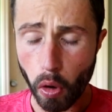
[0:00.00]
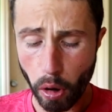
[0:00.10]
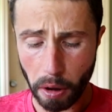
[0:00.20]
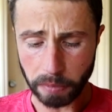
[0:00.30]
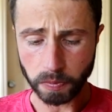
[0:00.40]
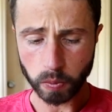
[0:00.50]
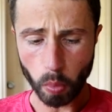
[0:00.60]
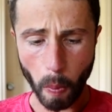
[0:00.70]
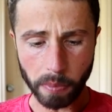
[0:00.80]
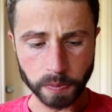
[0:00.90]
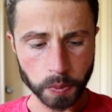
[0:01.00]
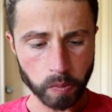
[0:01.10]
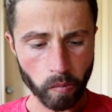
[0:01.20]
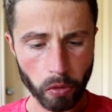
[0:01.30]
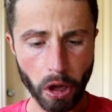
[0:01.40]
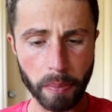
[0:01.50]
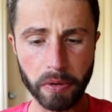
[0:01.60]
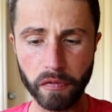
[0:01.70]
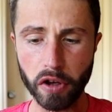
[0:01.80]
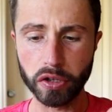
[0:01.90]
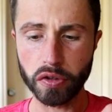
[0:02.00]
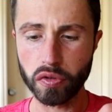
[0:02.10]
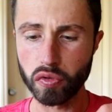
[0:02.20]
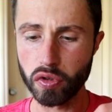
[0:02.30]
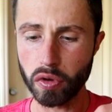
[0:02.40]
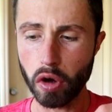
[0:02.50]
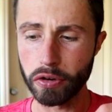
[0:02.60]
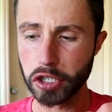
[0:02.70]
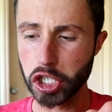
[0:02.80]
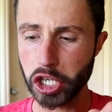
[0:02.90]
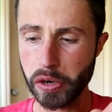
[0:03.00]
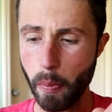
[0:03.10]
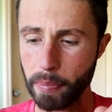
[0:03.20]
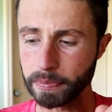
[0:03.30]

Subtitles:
Oh. I prefer this to the orange chicken.